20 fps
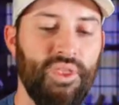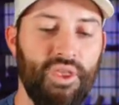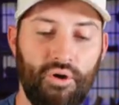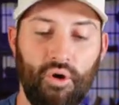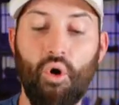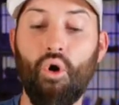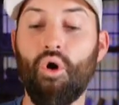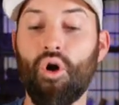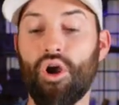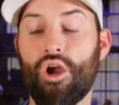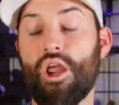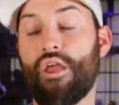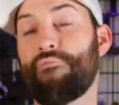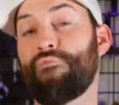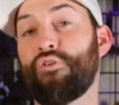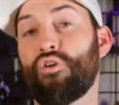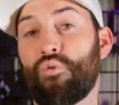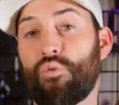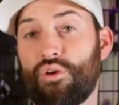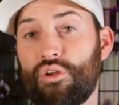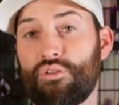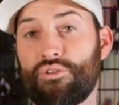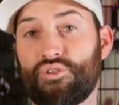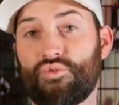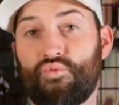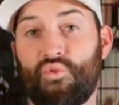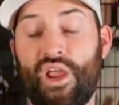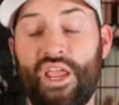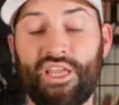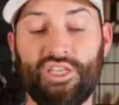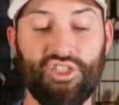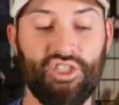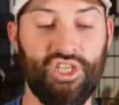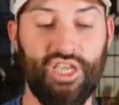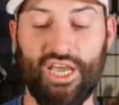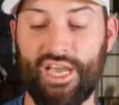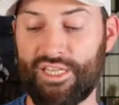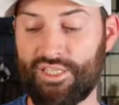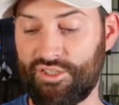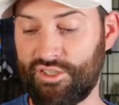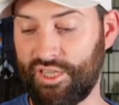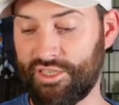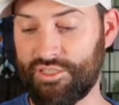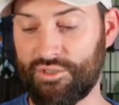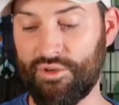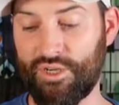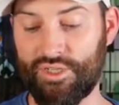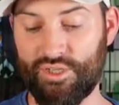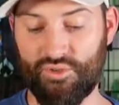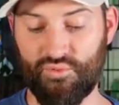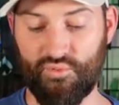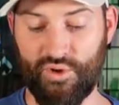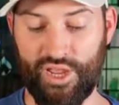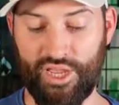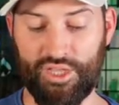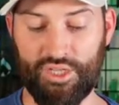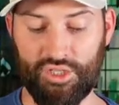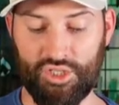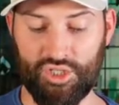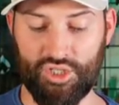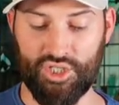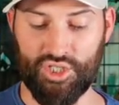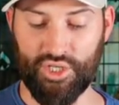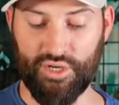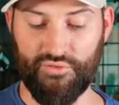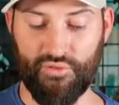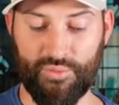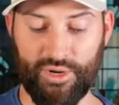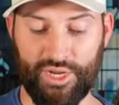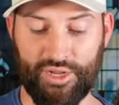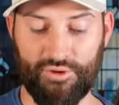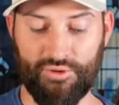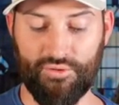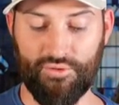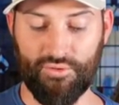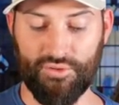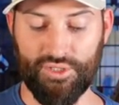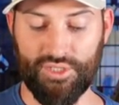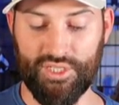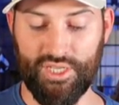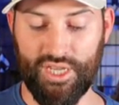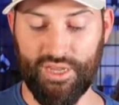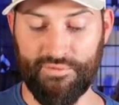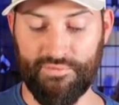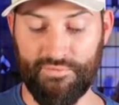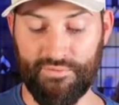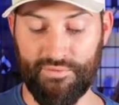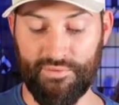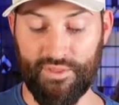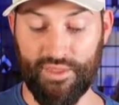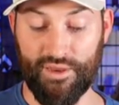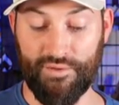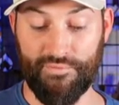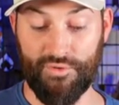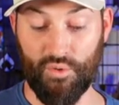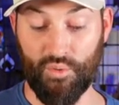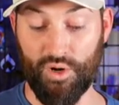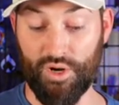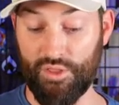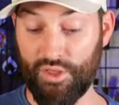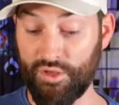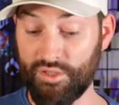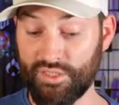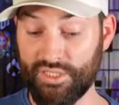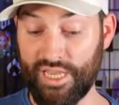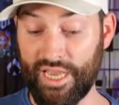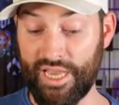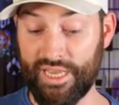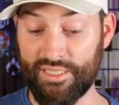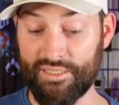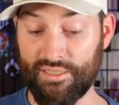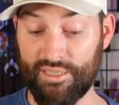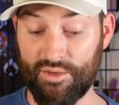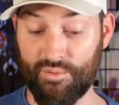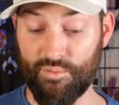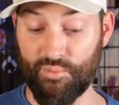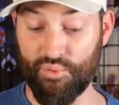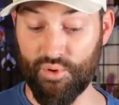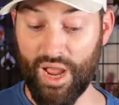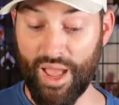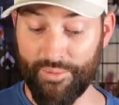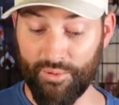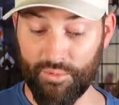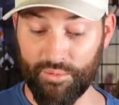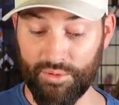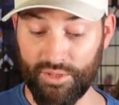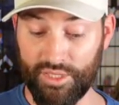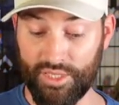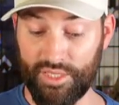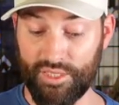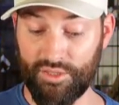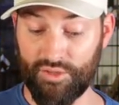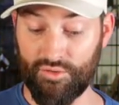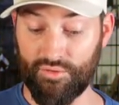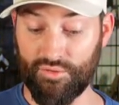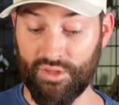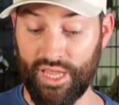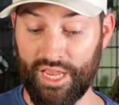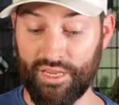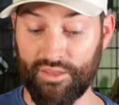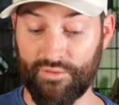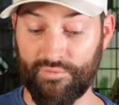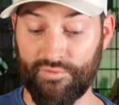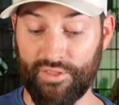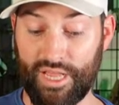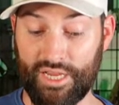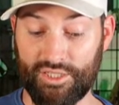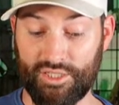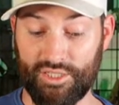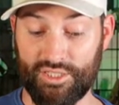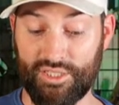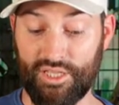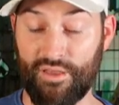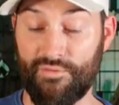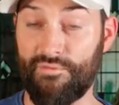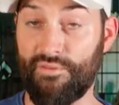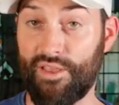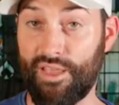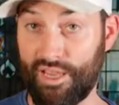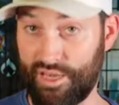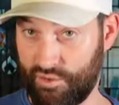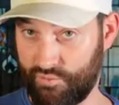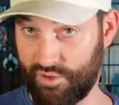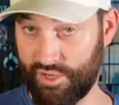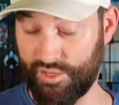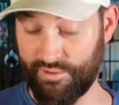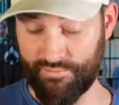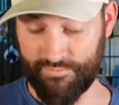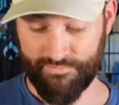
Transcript: Or if you're one of those range guys, you like to go out to the range and show everybody your cool stuff. And if you're one of those guys, then probably you like the flashy stuff anyway,